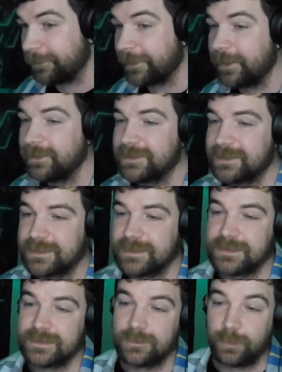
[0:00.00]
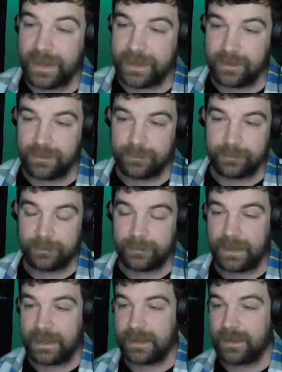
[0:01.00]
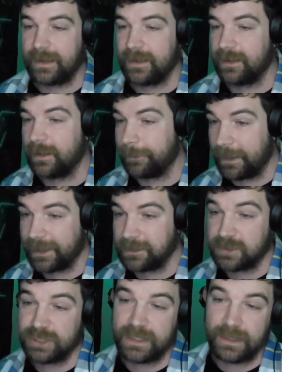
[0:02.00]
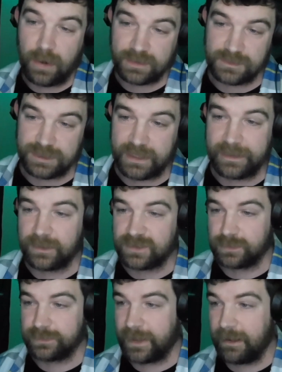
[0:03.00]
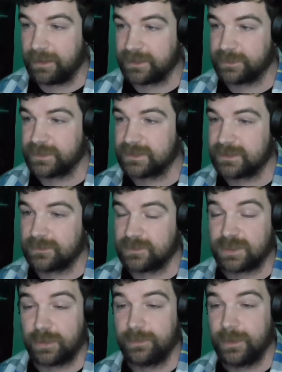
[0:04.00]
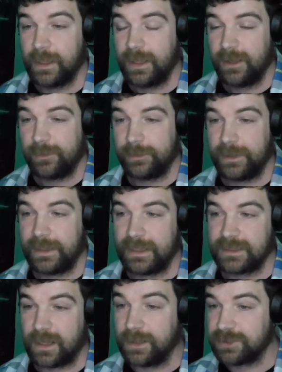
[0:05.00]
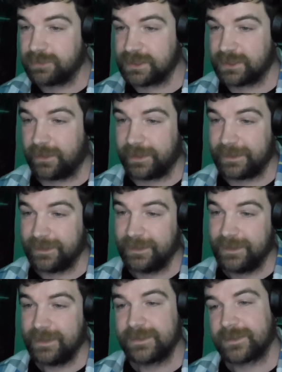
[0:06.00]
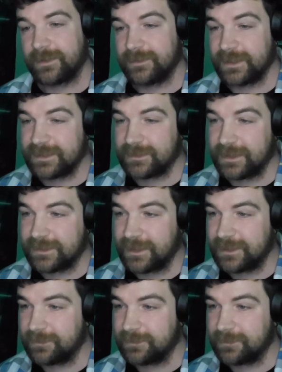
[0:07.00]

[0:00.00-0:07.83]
But because Wycombe, like Buckinghamshire, Oxfordshire, those sort of areas, we're countryside. So there's